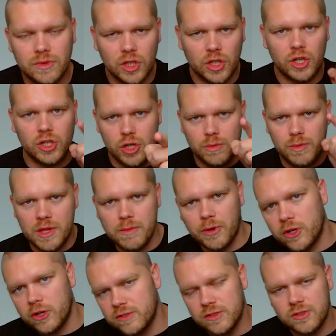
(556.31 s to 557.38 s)
Can you be the
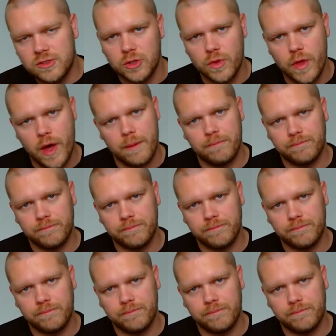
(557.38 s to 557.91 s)
person to do that?